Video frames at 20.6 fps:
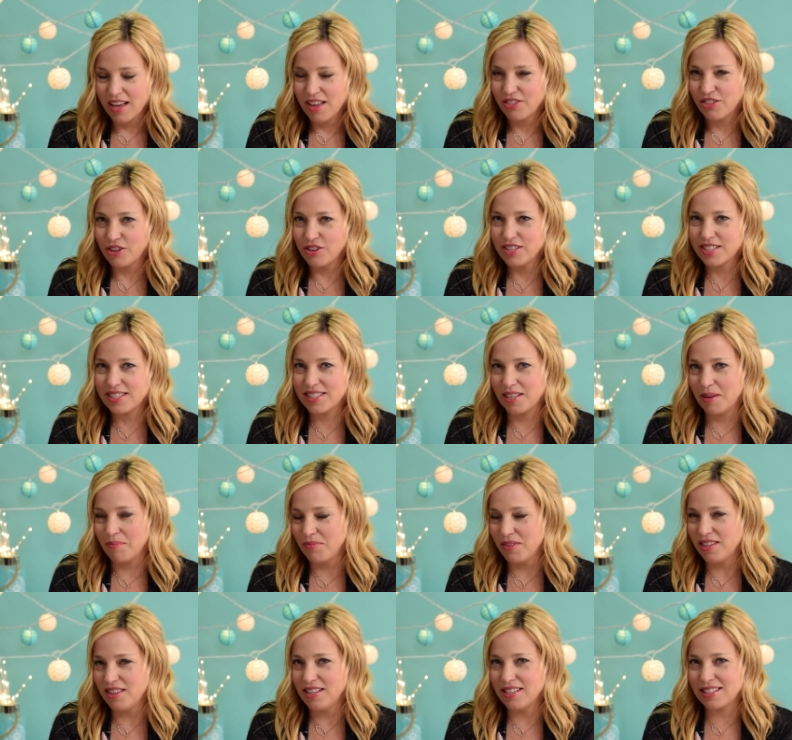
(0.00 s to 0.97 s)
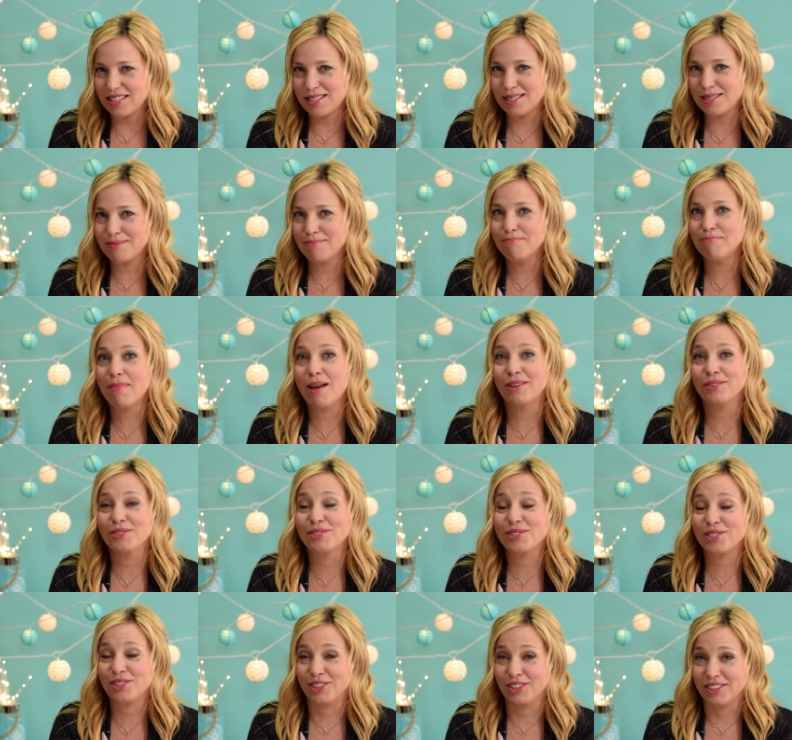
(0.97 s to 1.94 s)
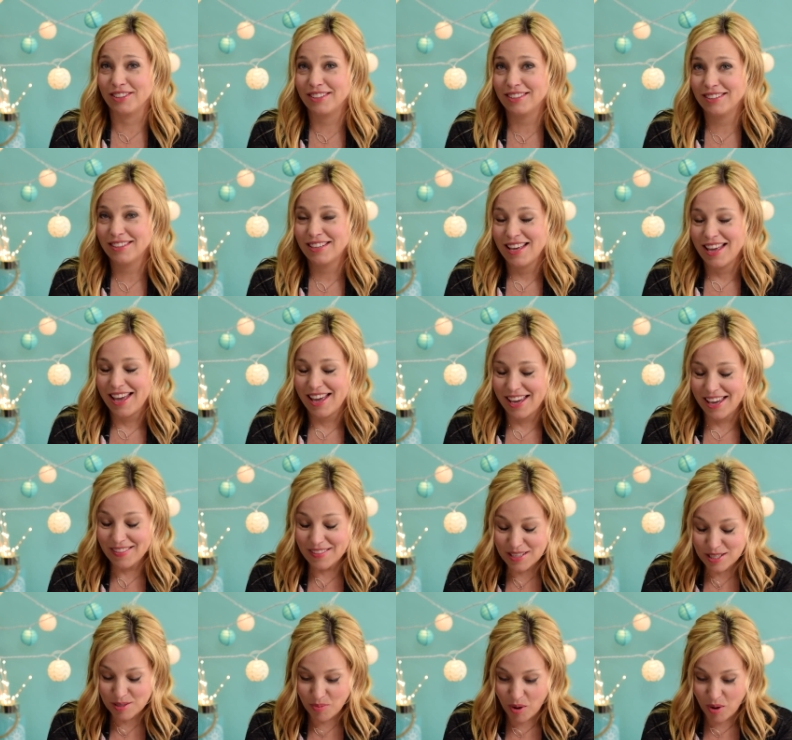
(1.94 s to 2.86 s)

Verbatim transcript: There is something that smells good in this